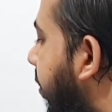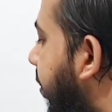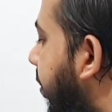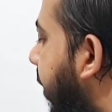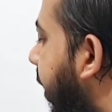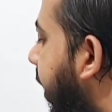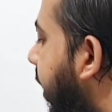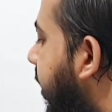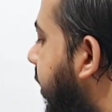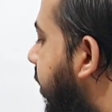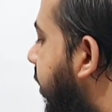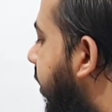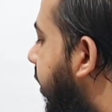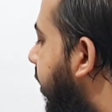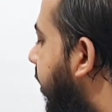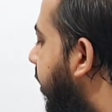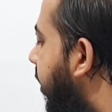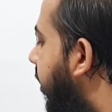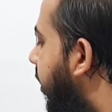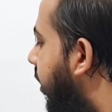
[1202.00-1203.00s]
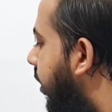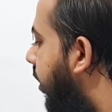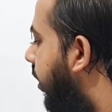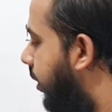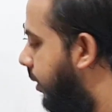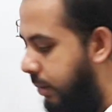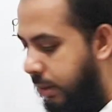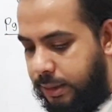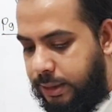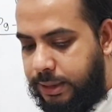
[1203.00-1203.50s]
Page
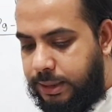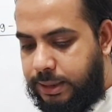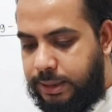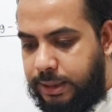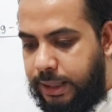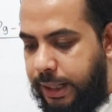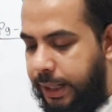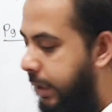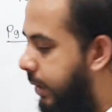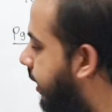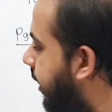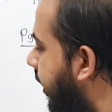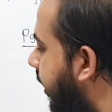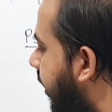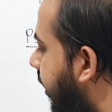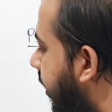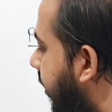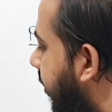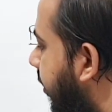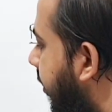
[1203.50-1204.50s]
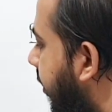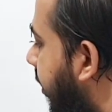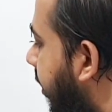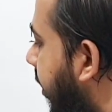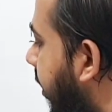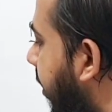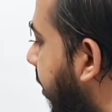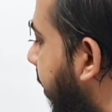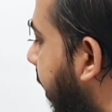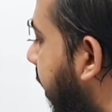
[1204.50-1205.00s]
80,
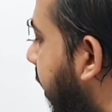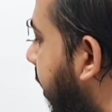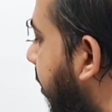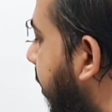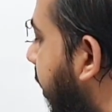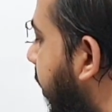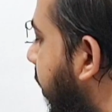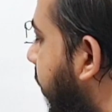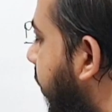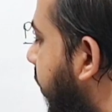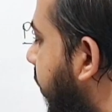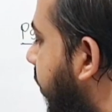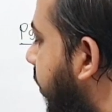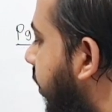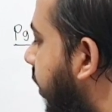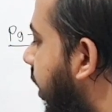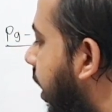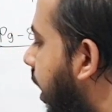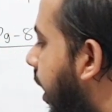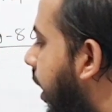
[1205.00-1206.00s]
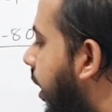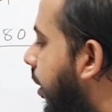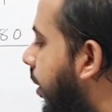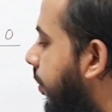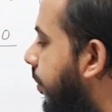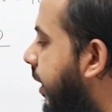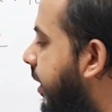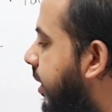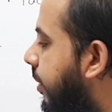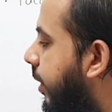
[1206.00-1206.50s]
math number 2.
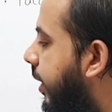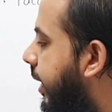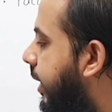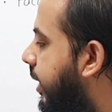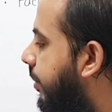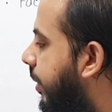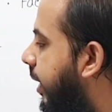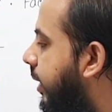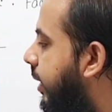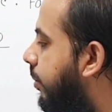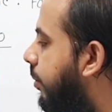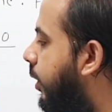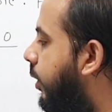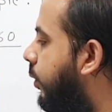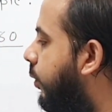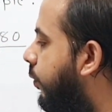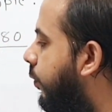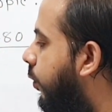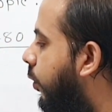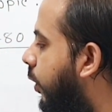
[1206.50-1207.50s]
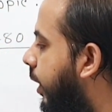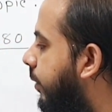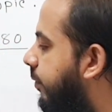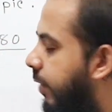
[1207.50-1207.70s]
Page number 80, math number 2, 4 and